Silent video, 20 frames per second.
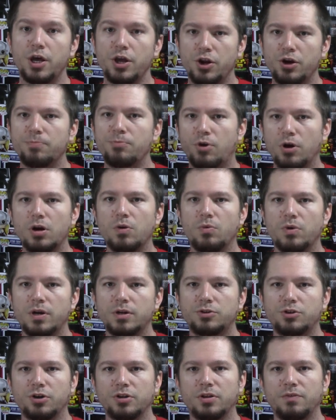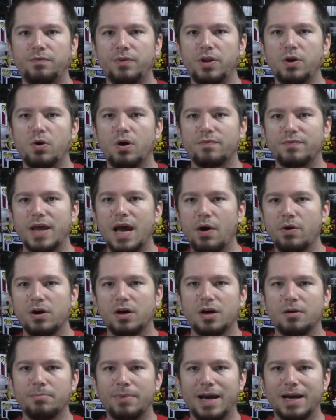you're going to want to turn the video off now and
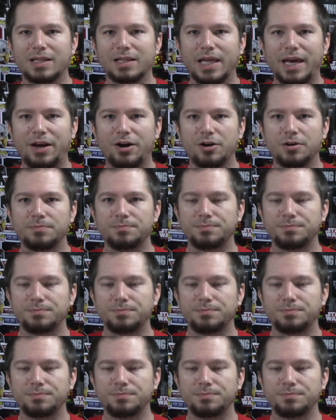come back later.